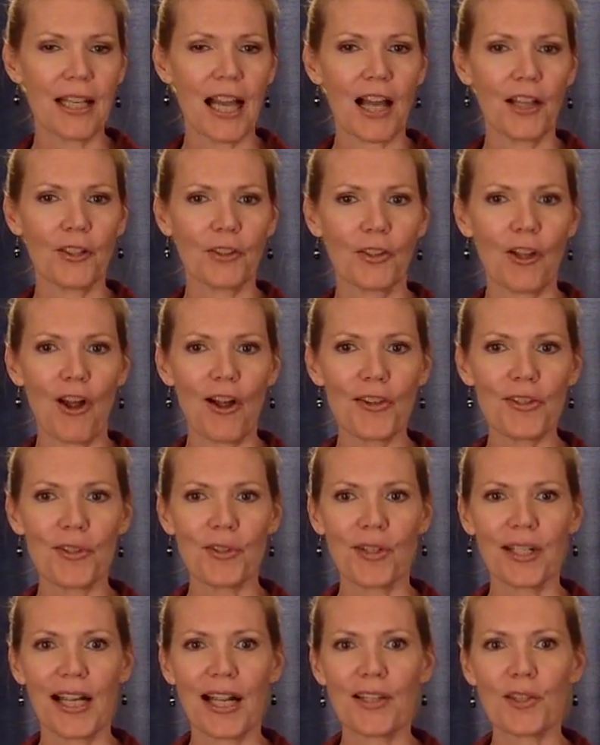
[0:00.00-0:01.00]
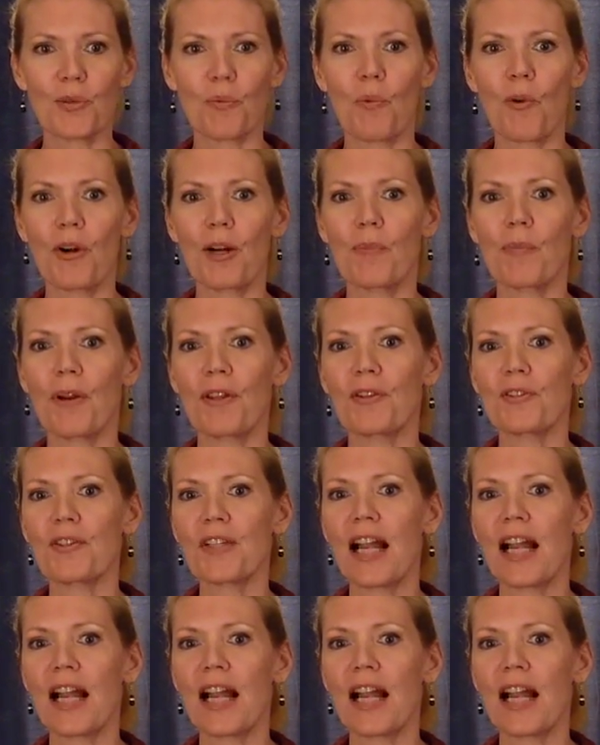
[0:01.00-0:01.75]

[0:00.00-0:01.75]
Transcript: lawsuit against Warner Brothers